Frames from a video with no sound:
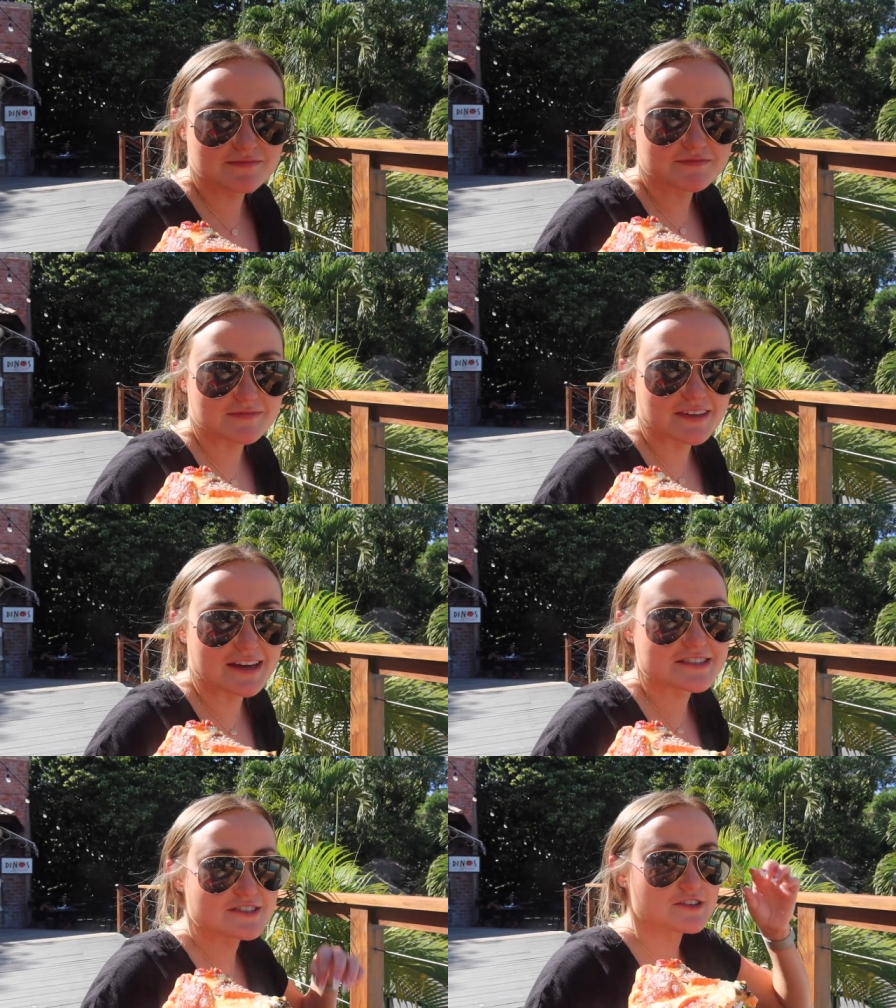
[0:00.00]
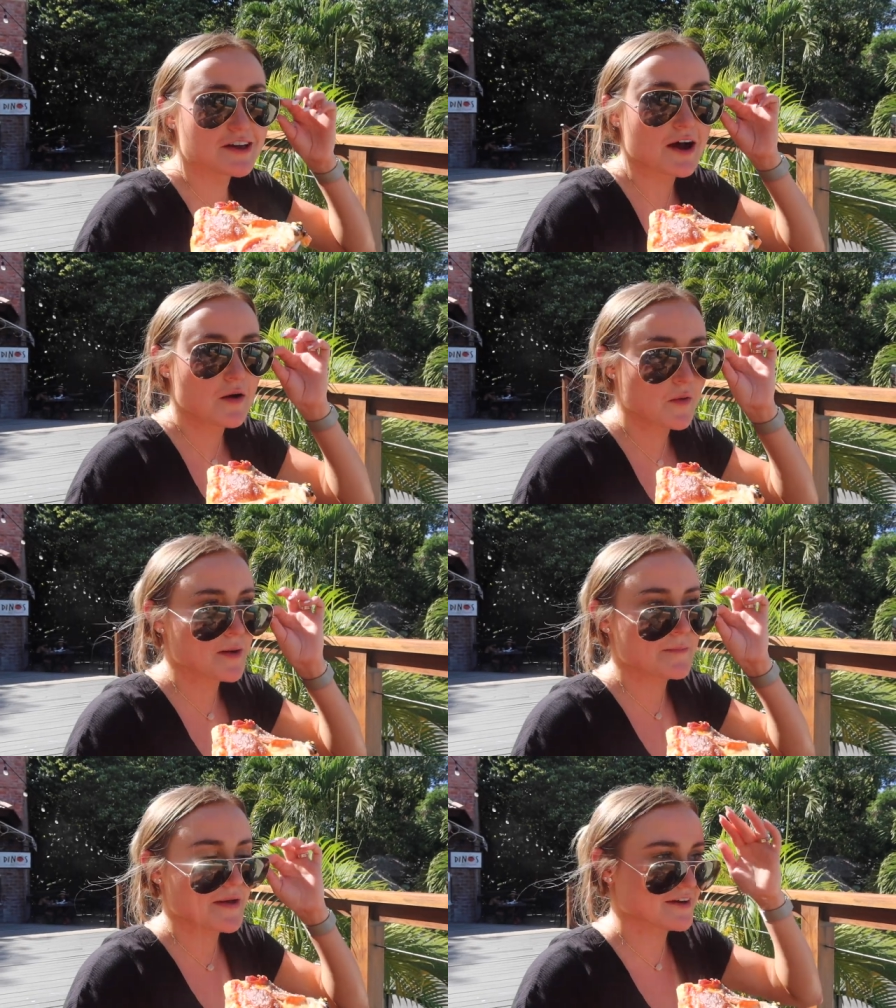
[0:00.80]
Pizza review it's time.
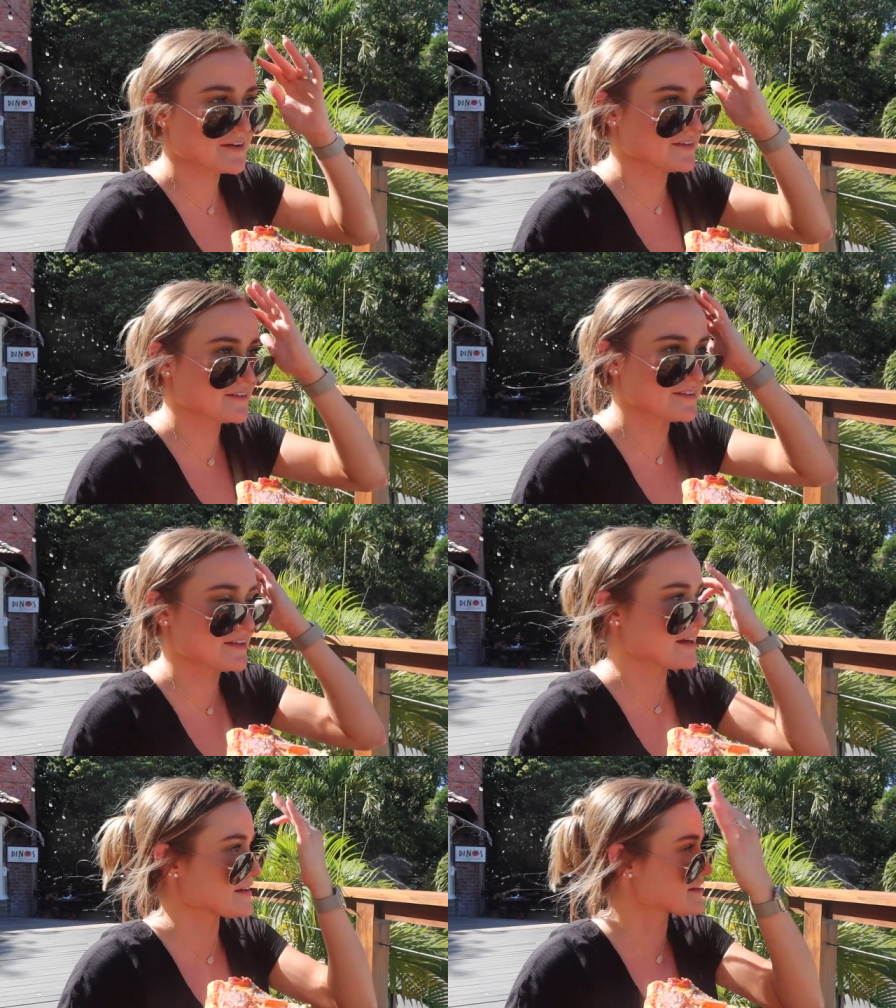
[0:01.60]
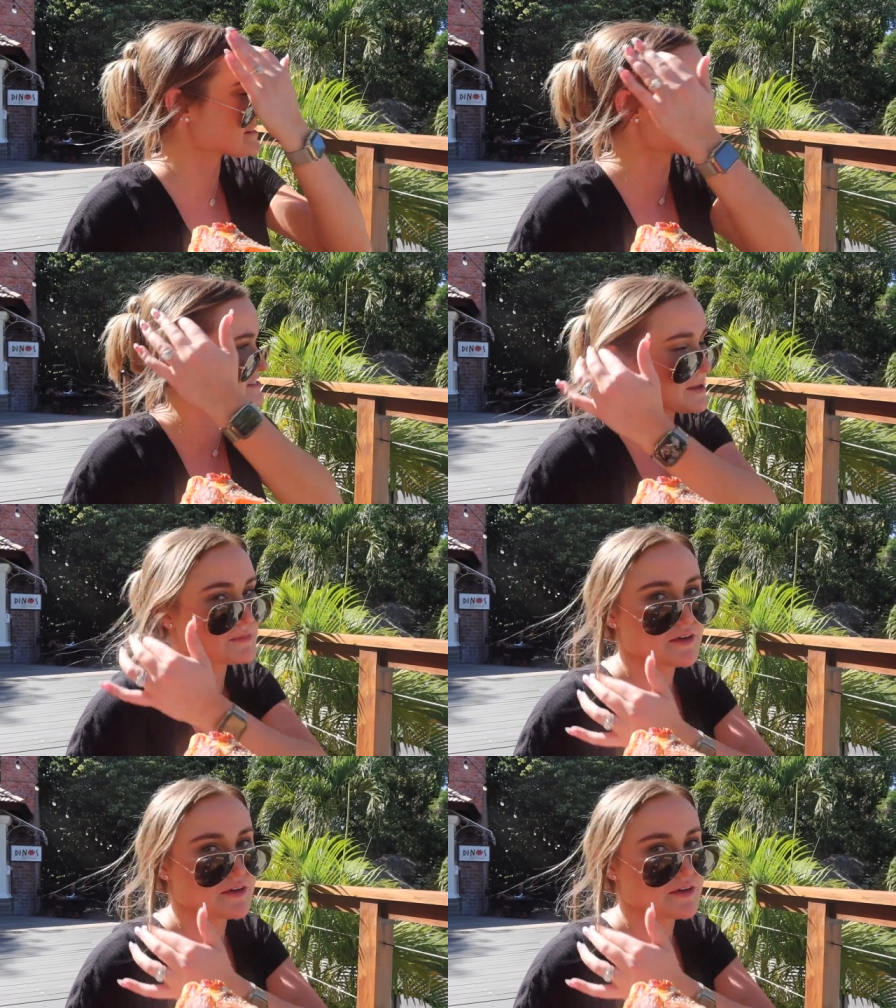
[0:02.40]
No better. Like, it's the same